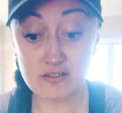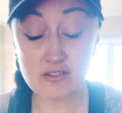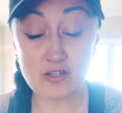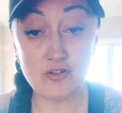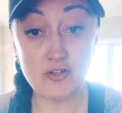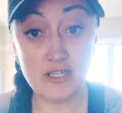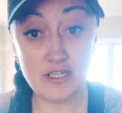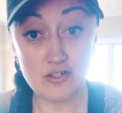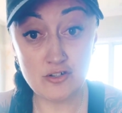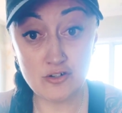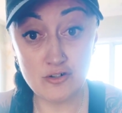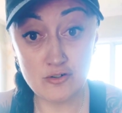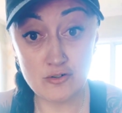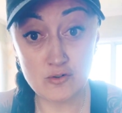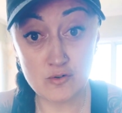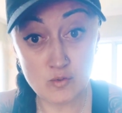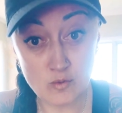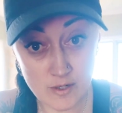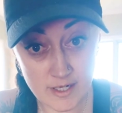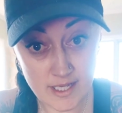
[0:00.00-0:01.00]
So he
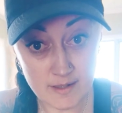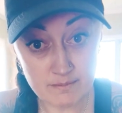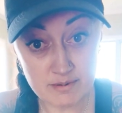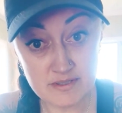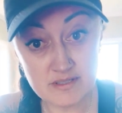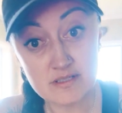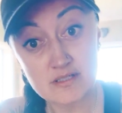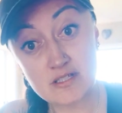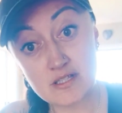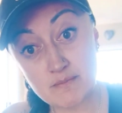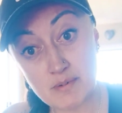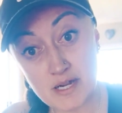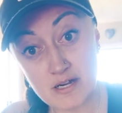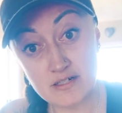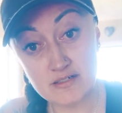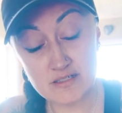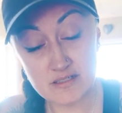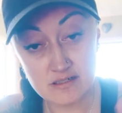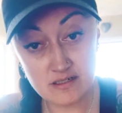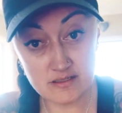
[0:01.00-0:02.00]
Googled what happens to the
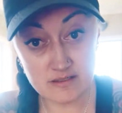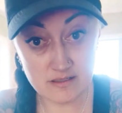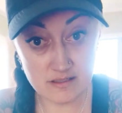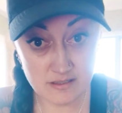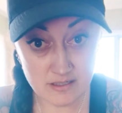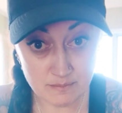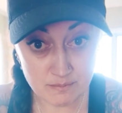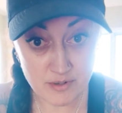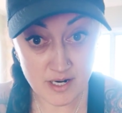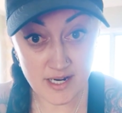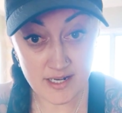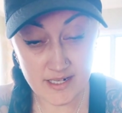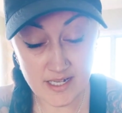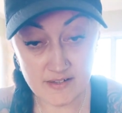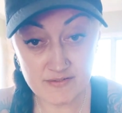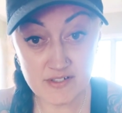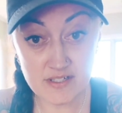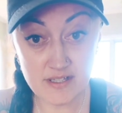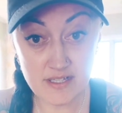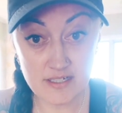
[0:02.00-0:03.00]
parasites in your brain
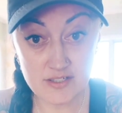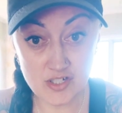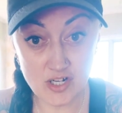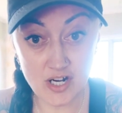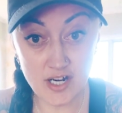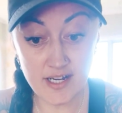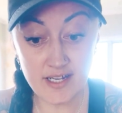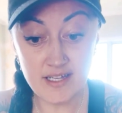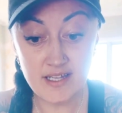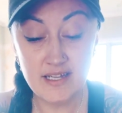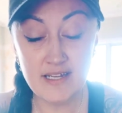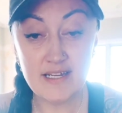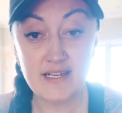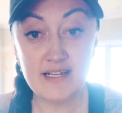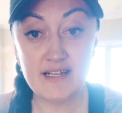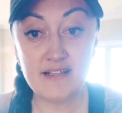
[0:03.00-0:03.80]
after they die.